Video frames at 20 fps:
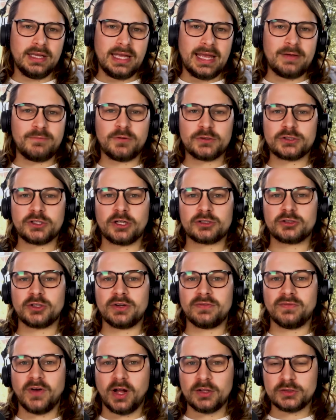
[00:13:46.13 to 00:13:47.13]
Infrastructure
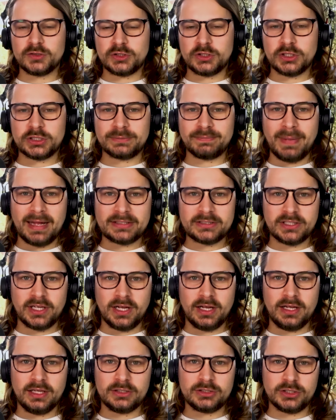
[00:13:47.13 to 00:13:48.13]
advantages
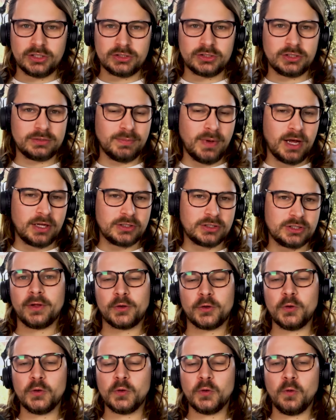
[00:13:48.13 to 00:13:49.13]
matter just as much.
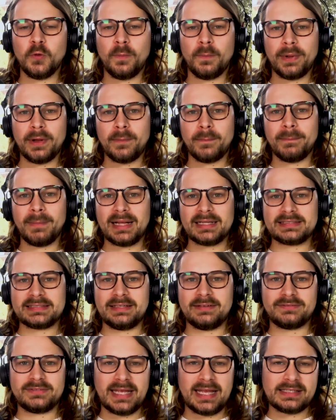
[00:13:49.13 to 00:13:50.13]
Google built
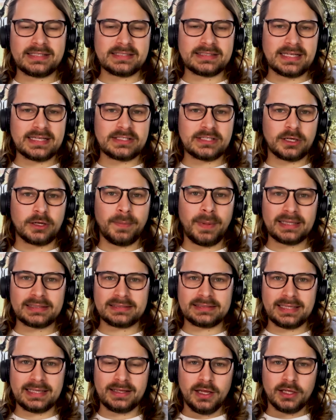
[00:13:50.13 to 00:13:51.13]
massive data center
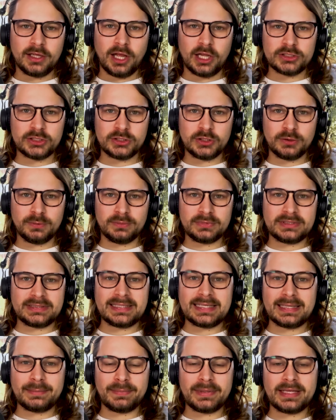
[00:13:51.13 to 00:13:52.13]
capacity, custom
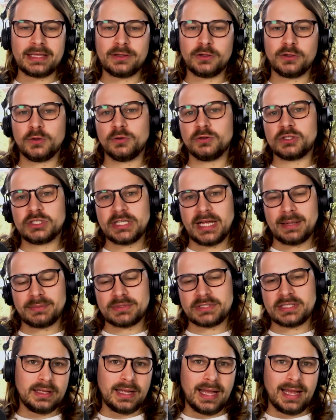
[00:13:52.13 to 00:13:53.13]
TPU
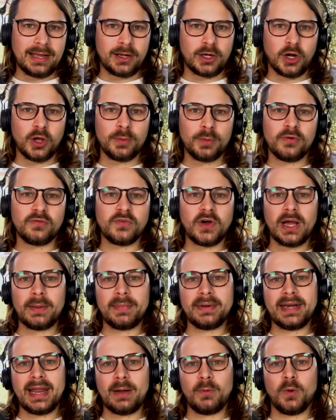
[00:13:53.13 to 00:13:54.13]
chips, and global
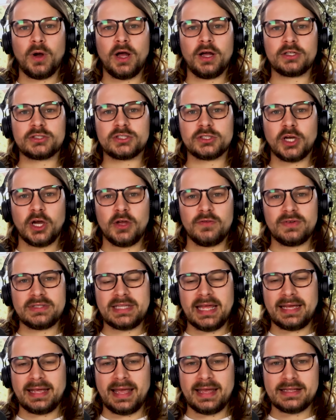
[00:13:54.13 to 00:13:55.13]
fiber networks over
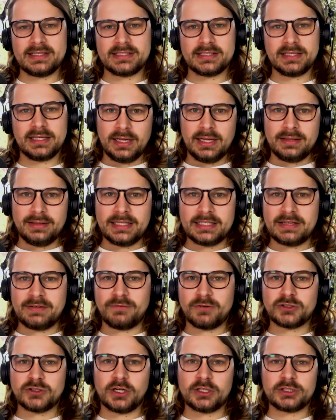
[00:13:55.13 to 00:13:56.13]
decades. This
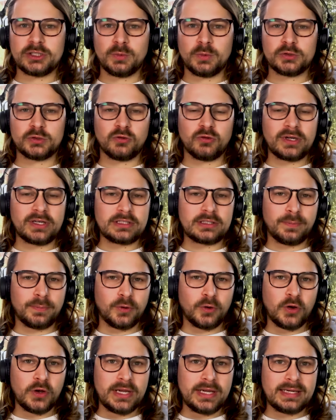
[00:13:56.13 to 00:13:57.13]
infrastructure was already
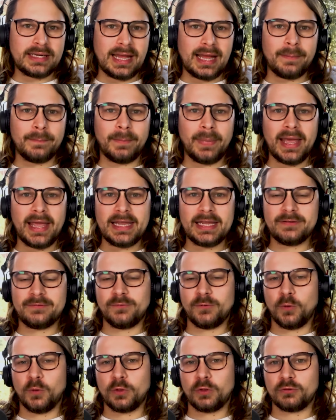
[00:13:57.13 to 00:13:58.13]
deployed and paid
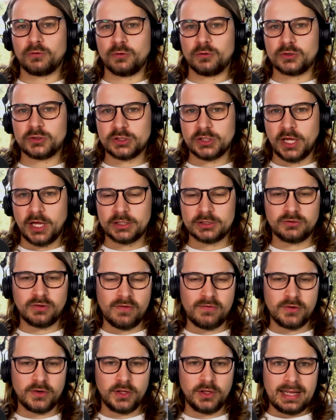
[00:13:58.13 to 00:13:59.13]
for through search
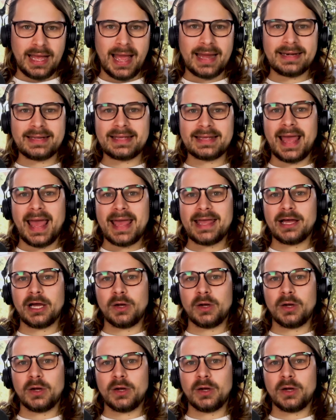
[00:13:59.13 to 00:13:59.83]
revenue. Adding AI